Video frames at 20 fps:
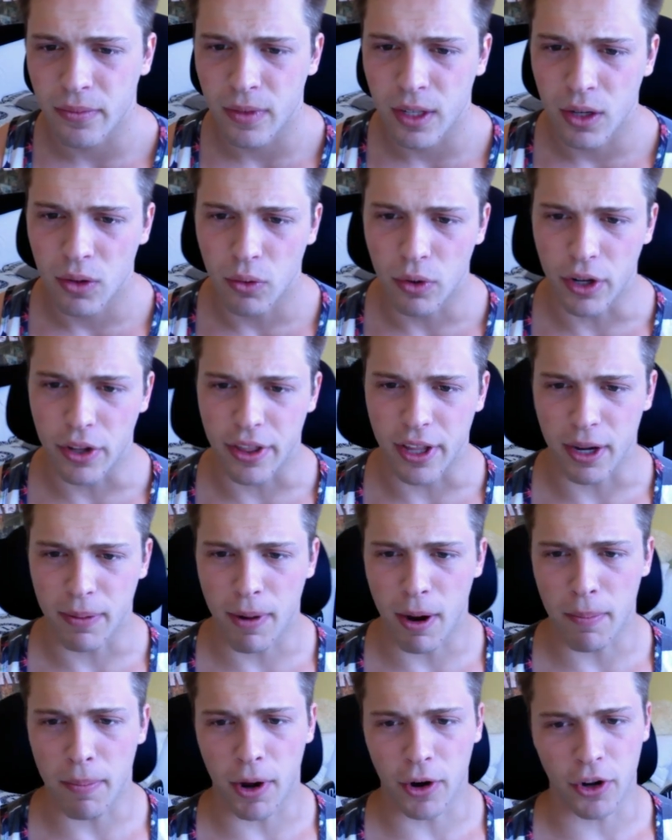What do you think
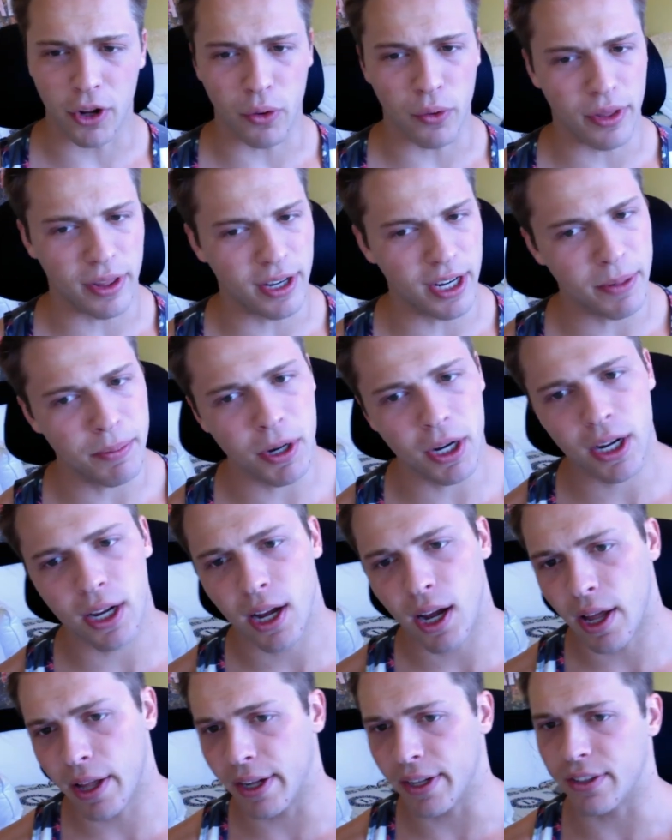about bundling with an ebook?
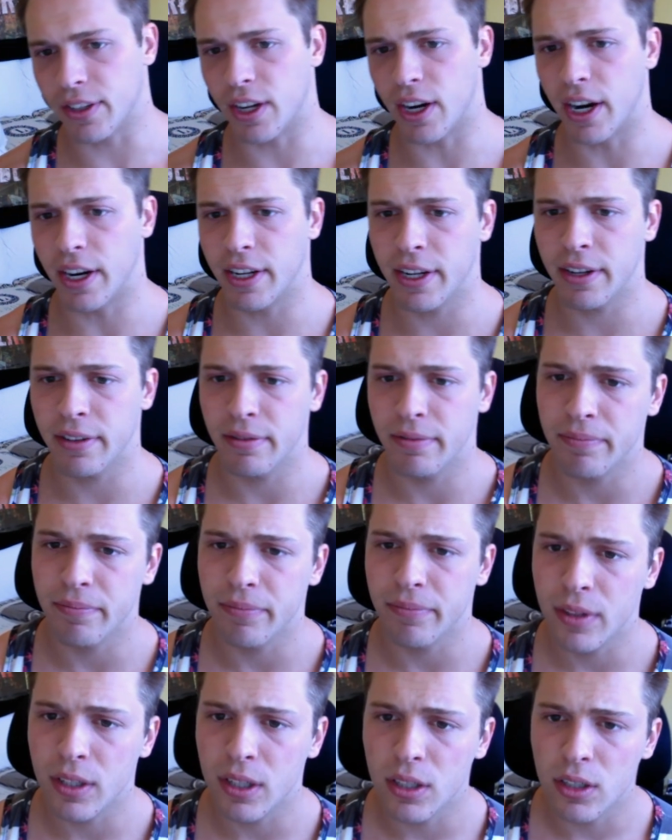I think it's a good idea.
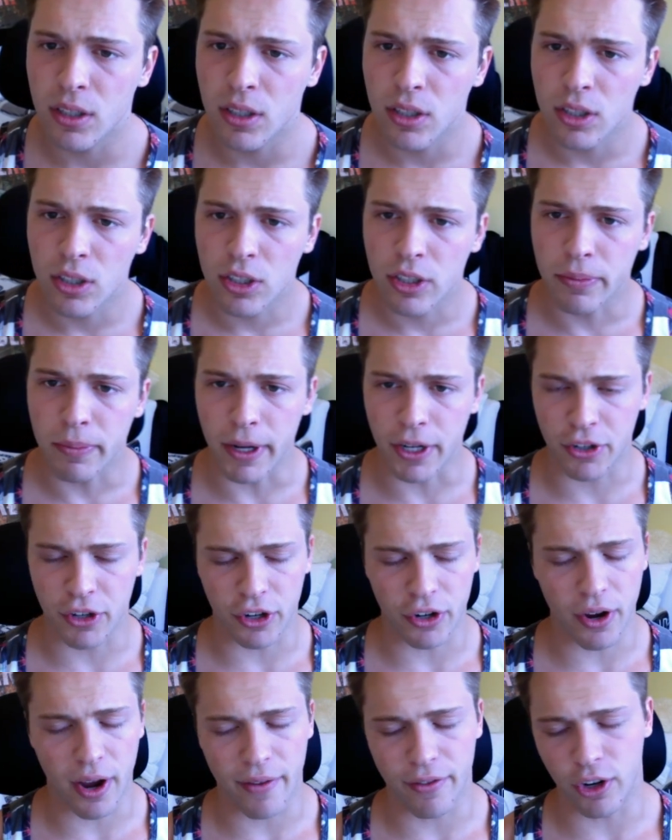Just make sure
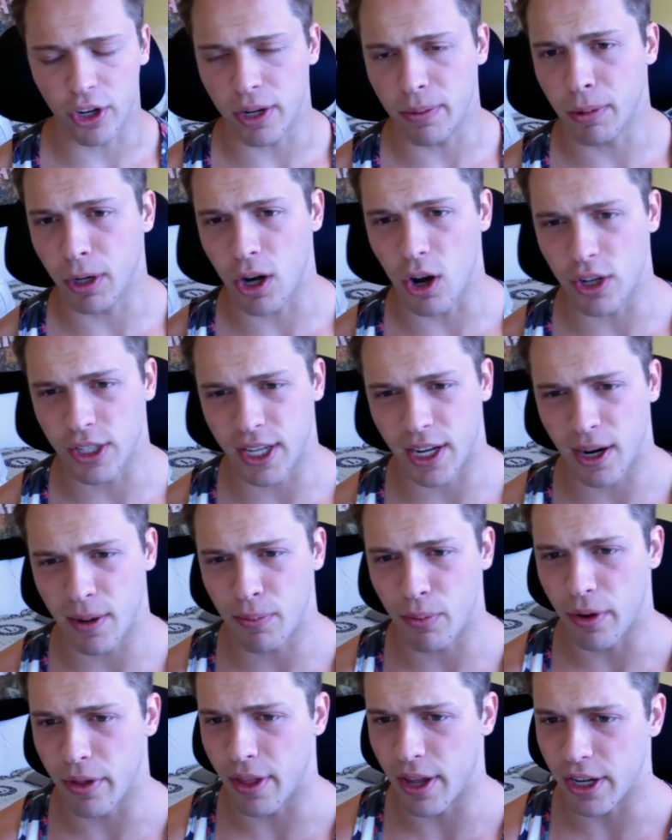you have your ebook all set
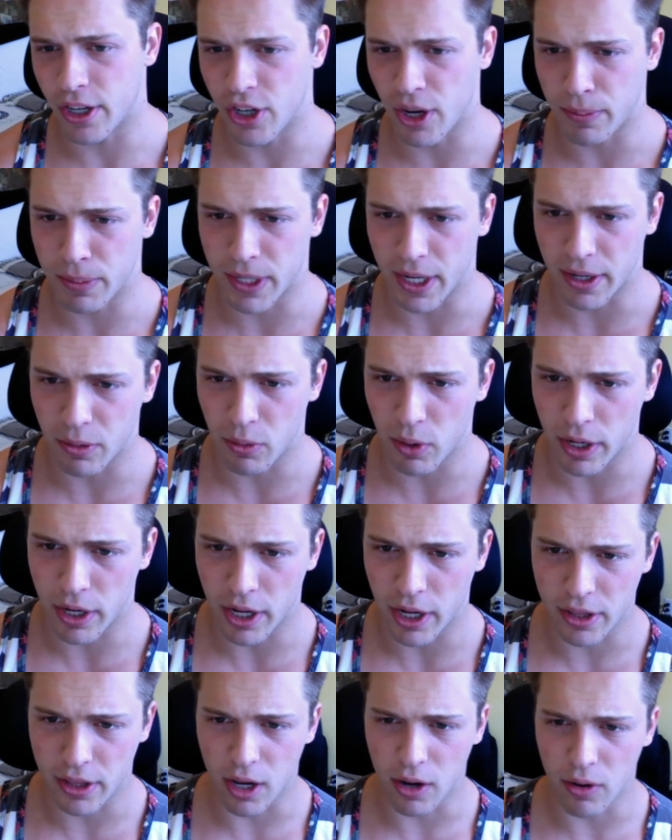up with JumpSend and
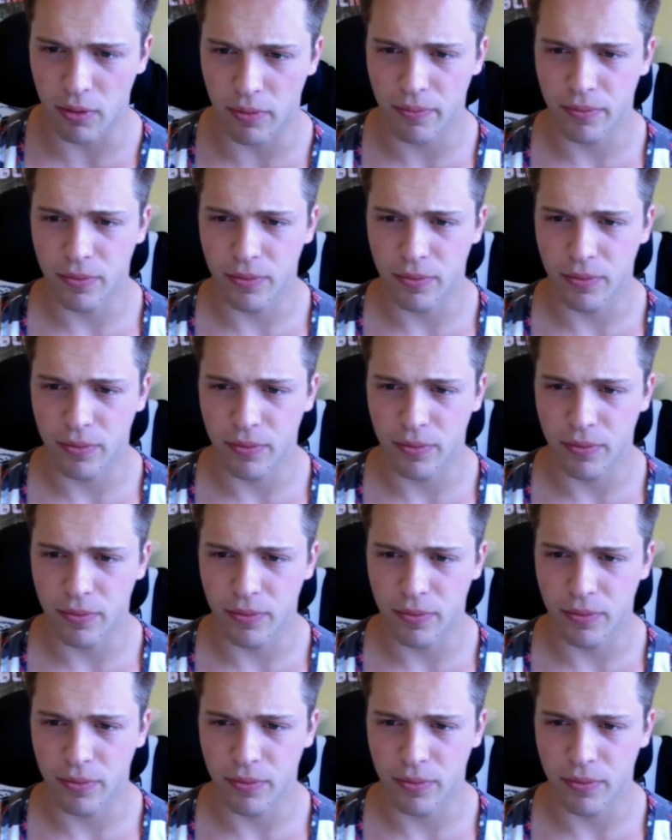whatnot though.